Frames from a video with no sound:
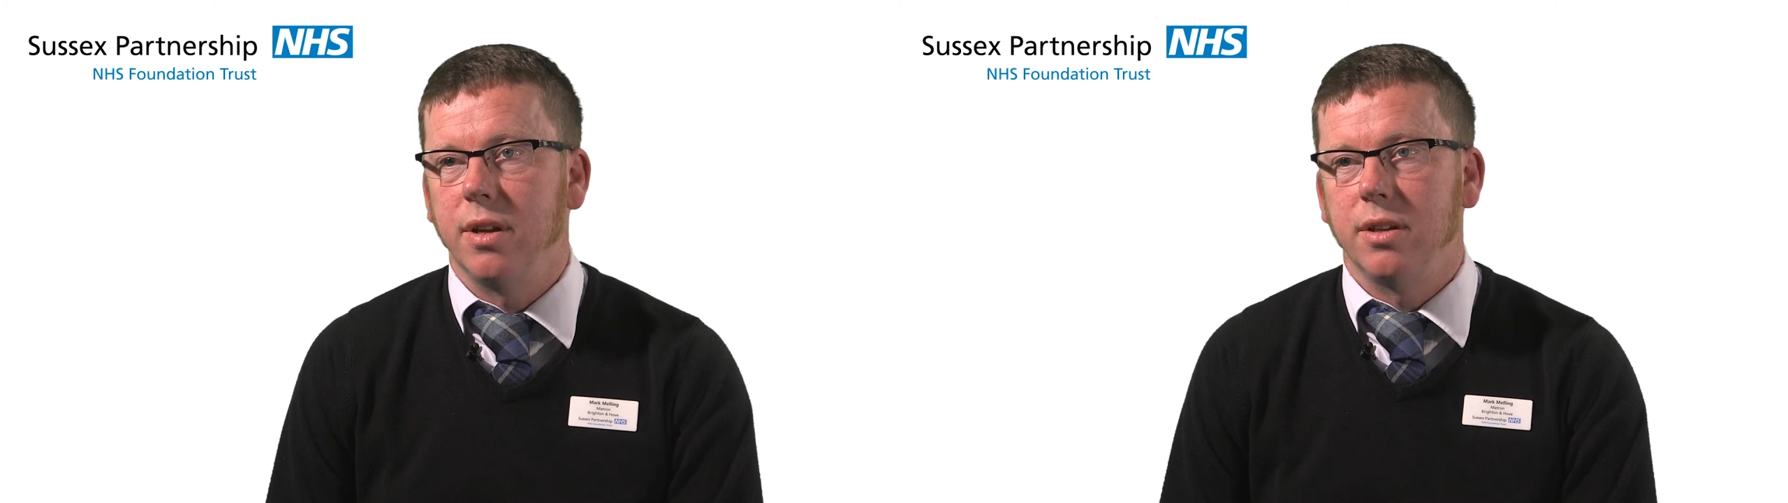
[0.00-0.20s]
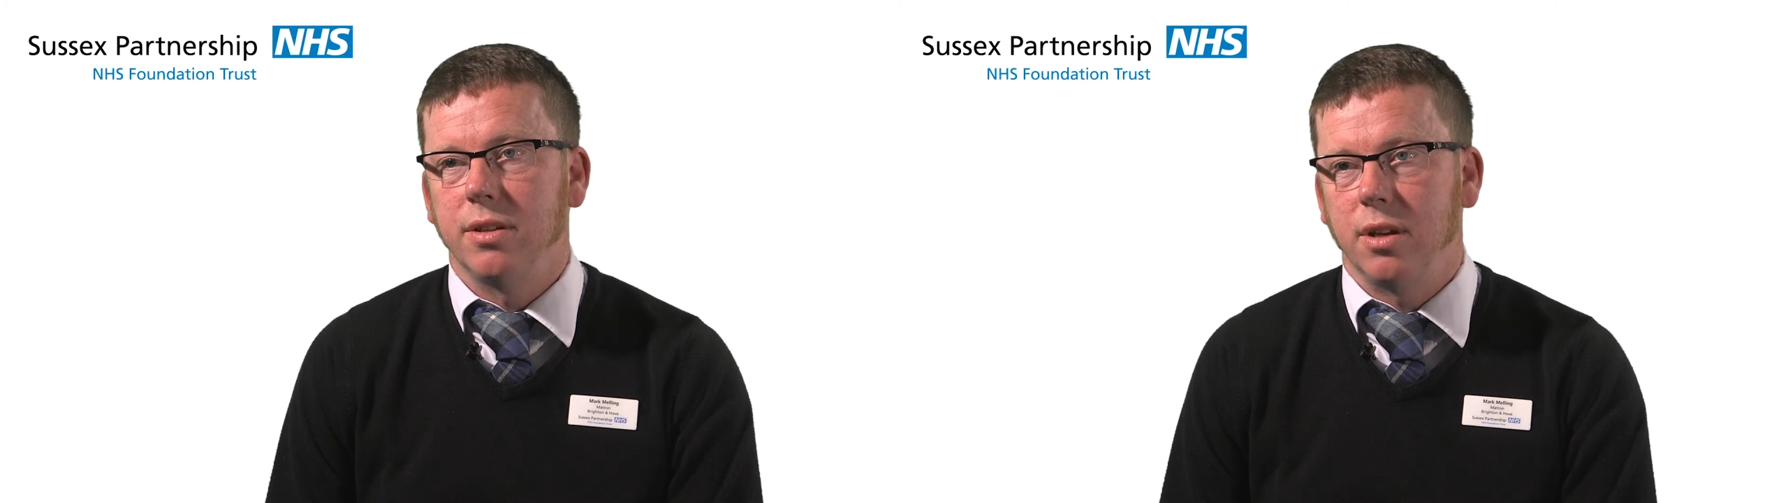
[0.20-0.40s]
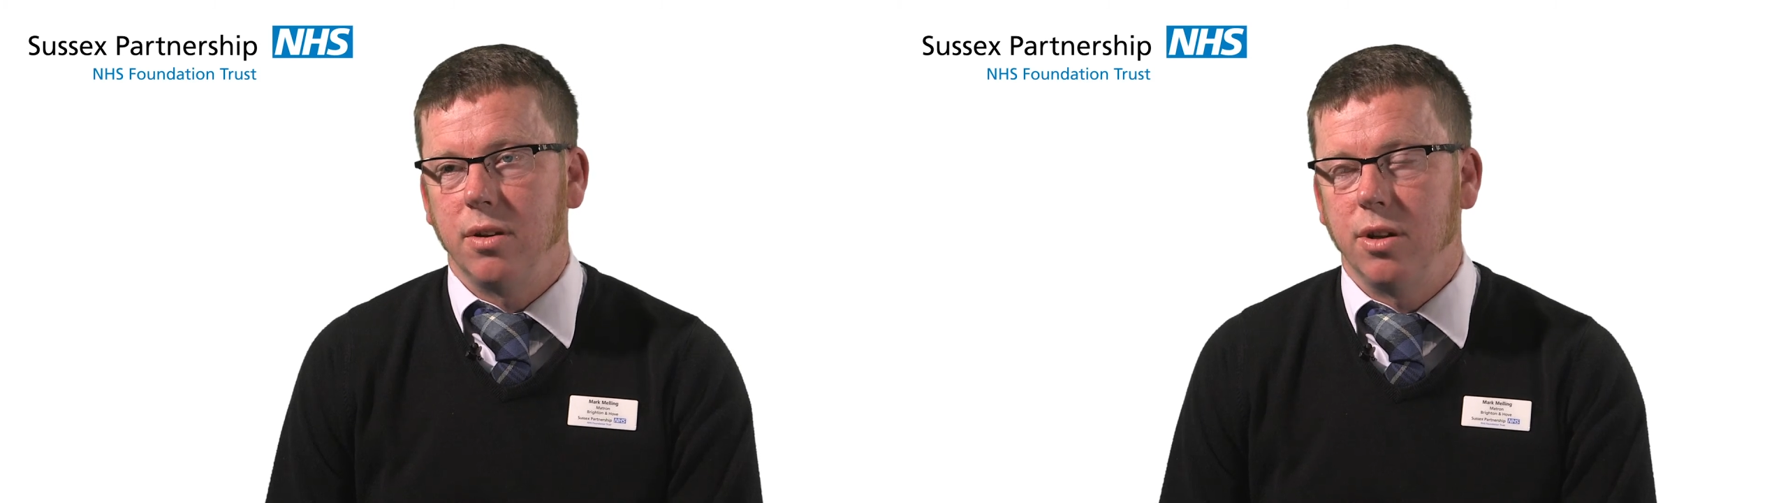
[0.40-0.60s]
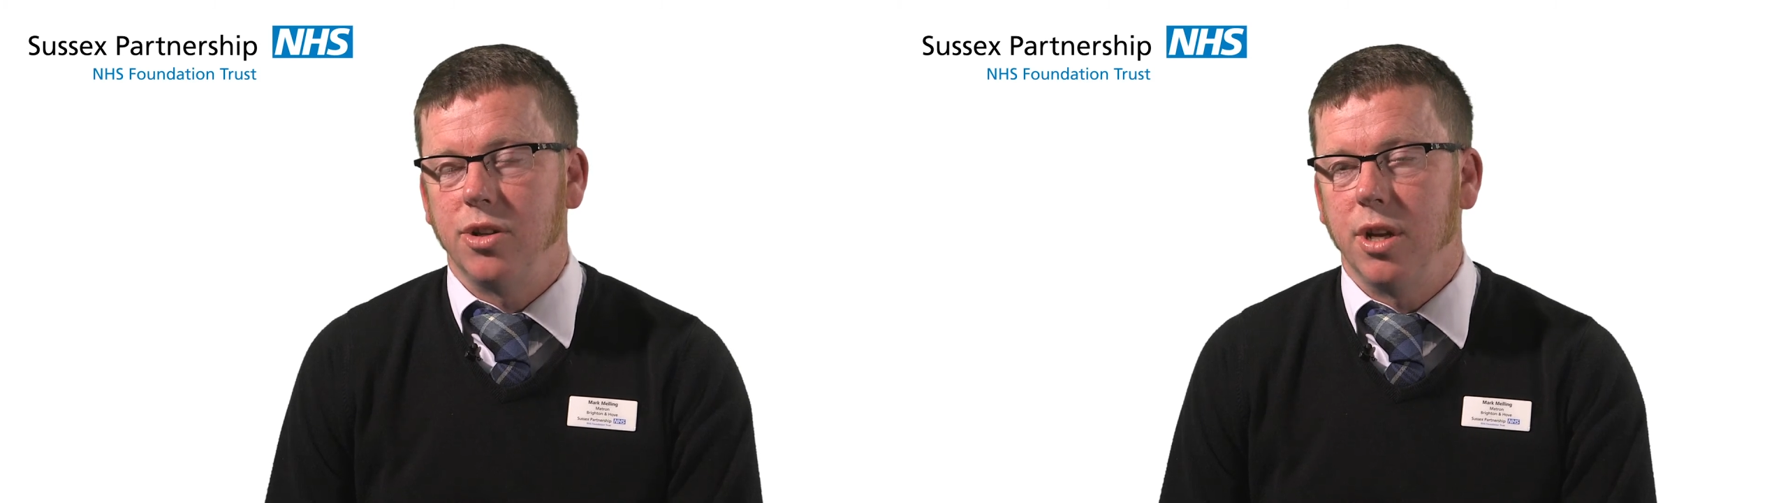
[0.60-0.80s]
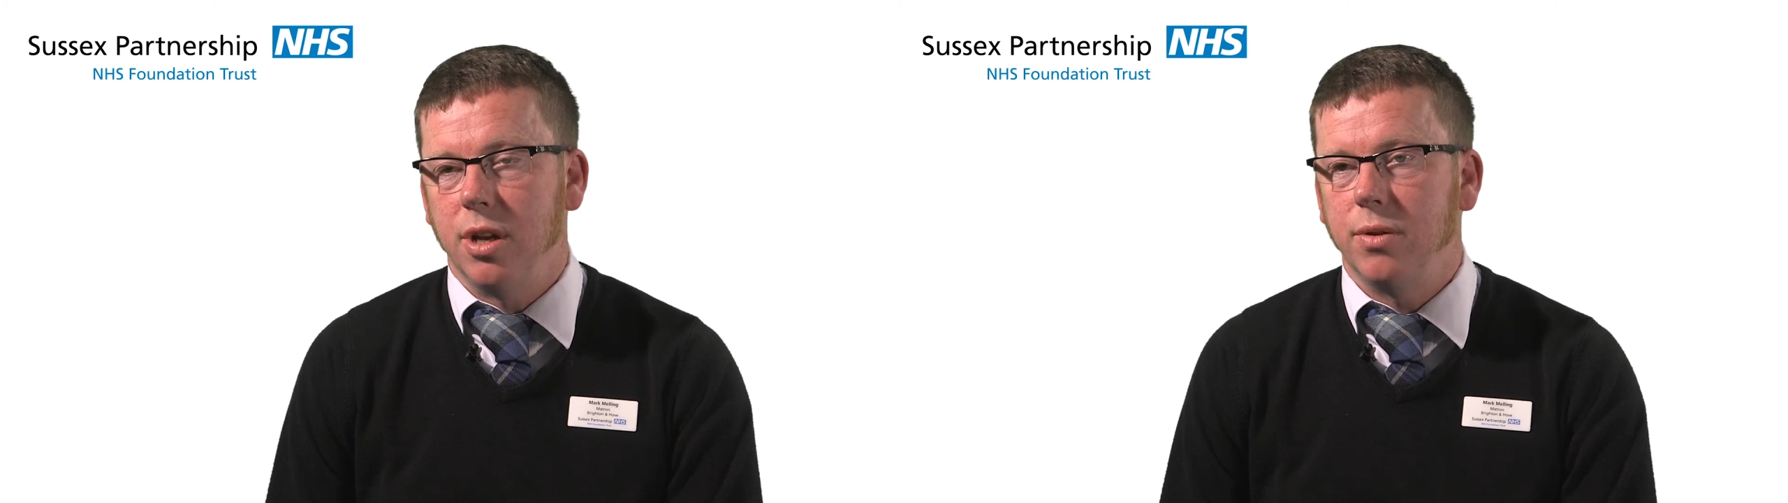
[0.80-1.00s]

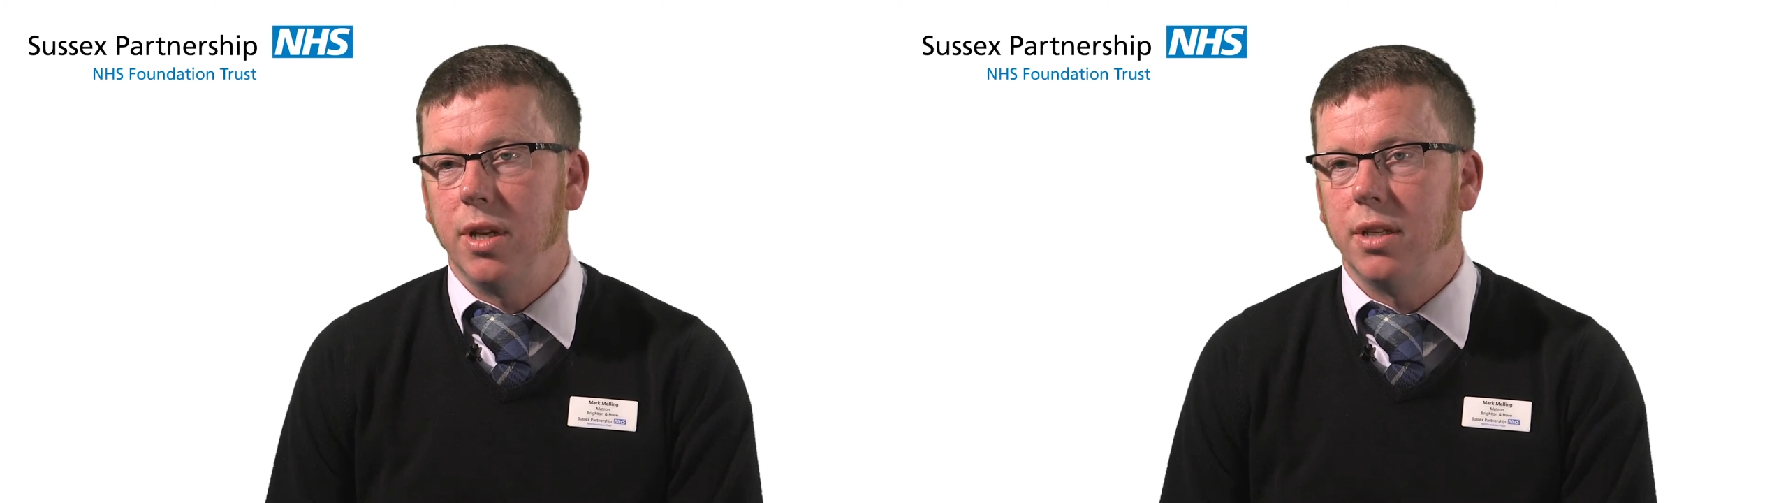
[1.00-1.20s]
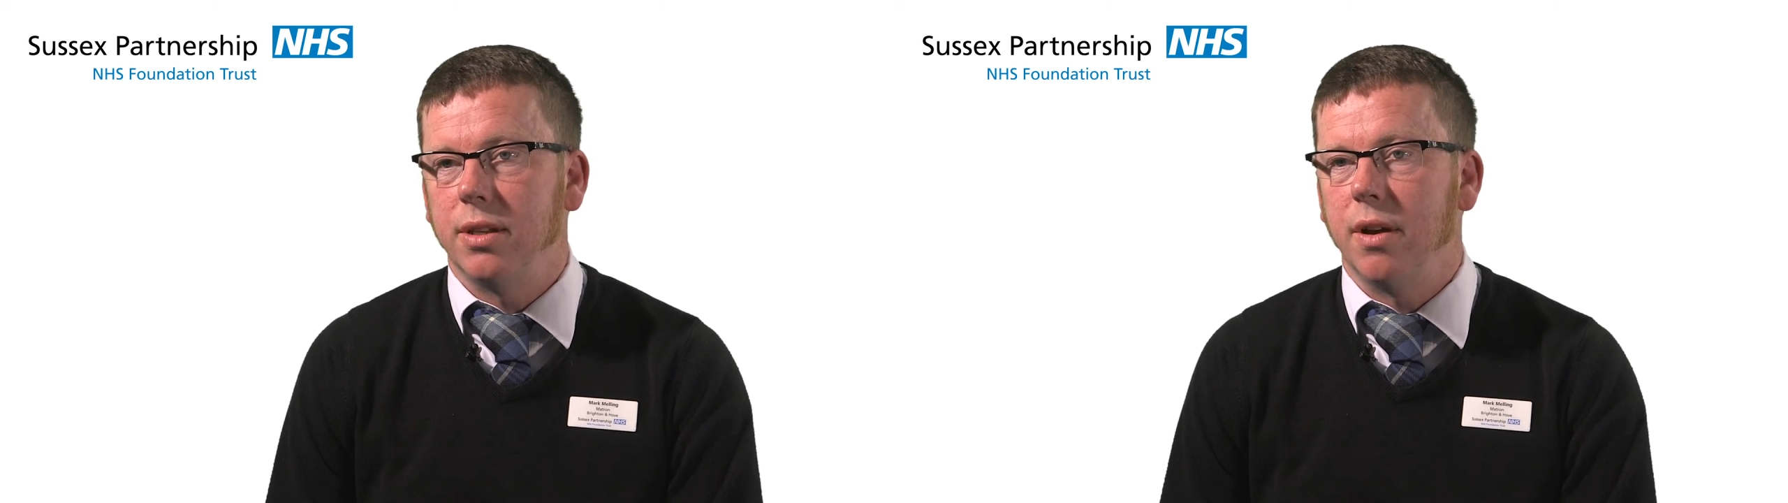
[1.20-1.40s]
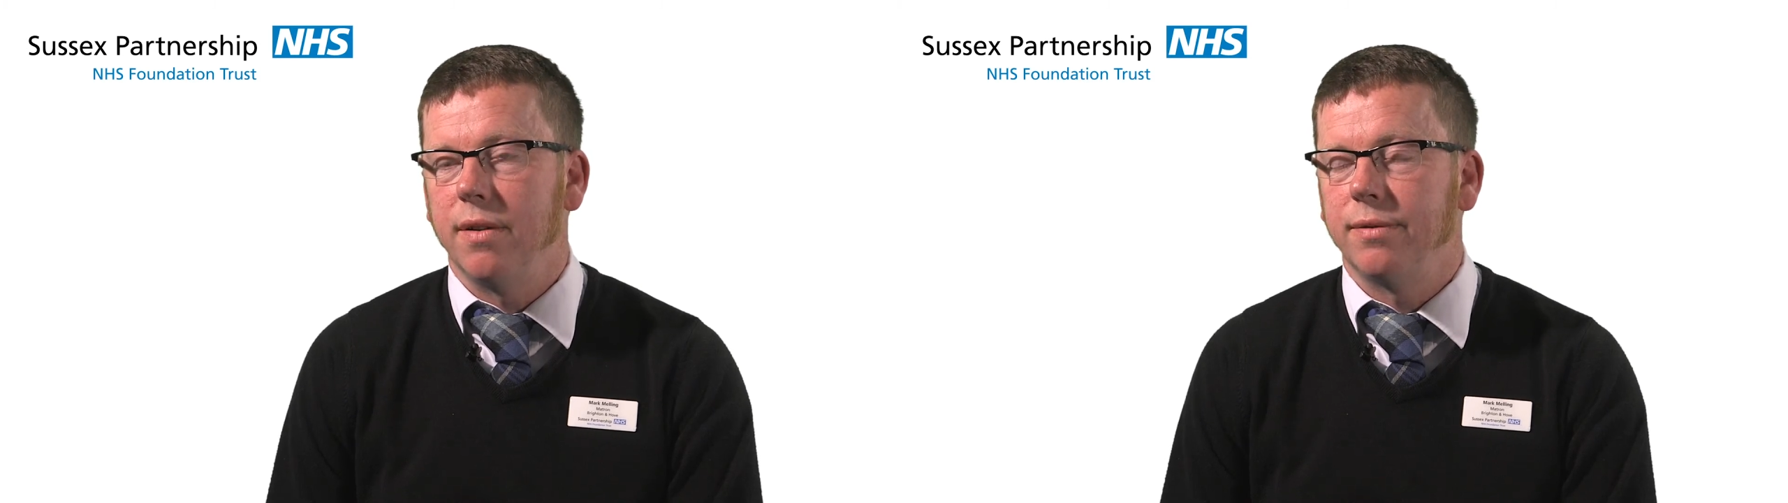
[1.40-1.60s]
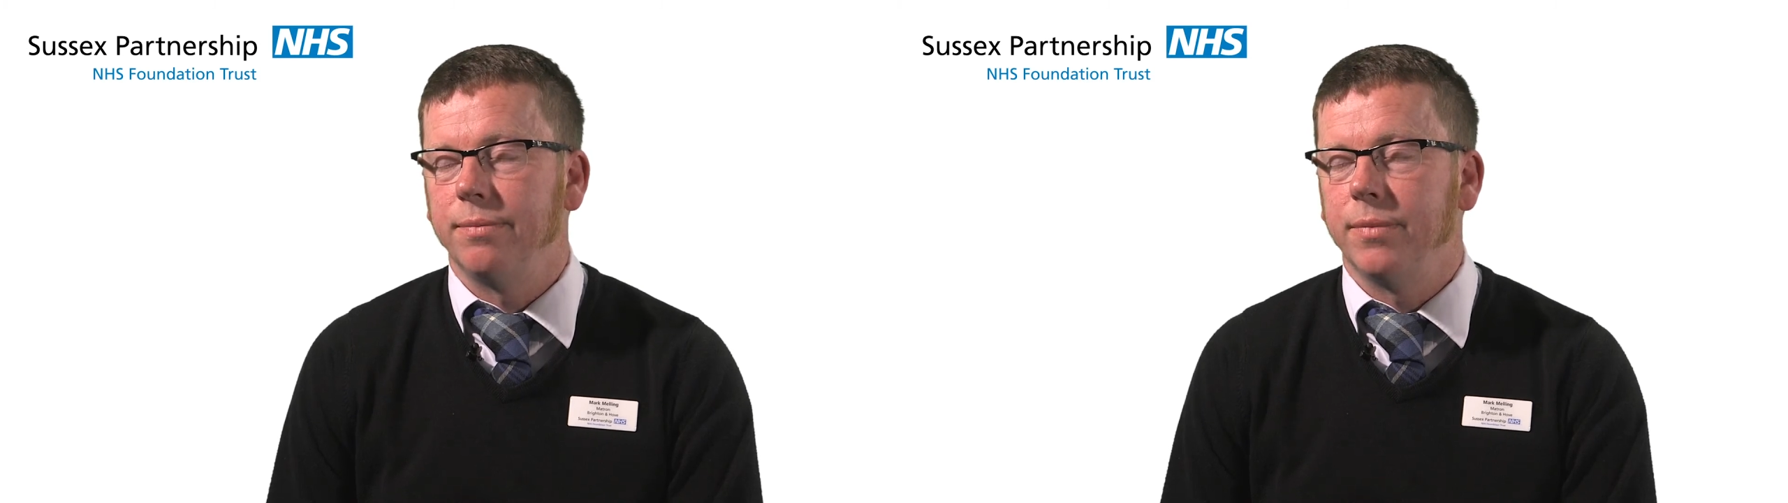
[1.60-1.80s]
psychology and OT staff.